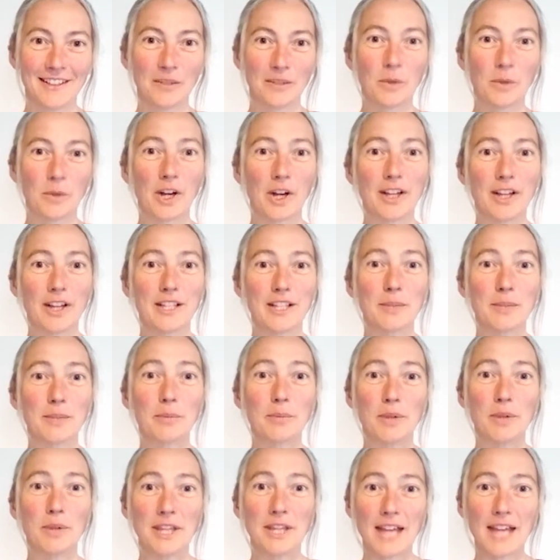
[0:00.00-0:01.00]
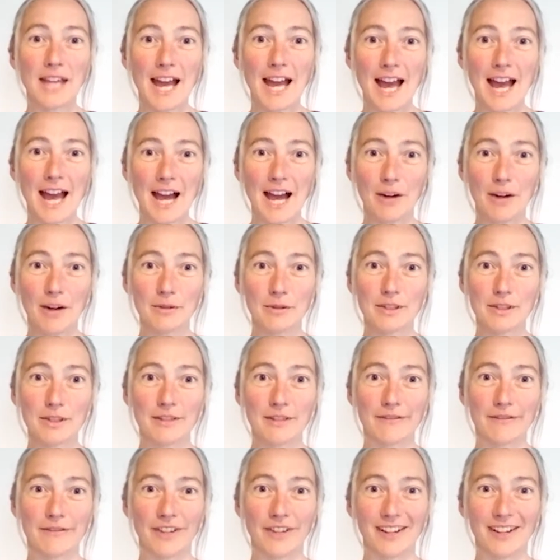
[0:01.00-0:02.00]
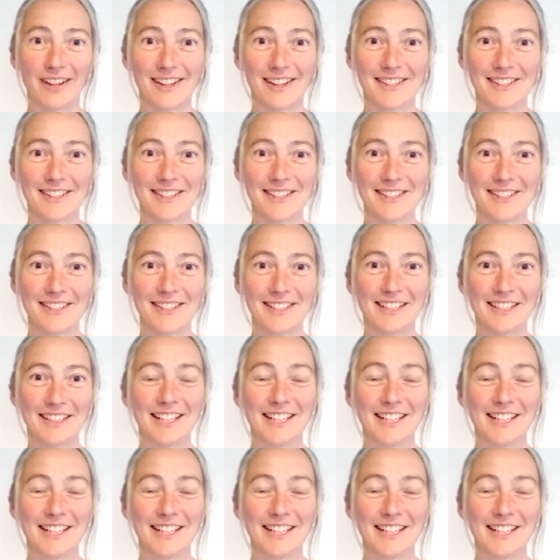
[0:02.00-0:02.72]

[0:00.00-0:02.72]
We're going to breathe out first,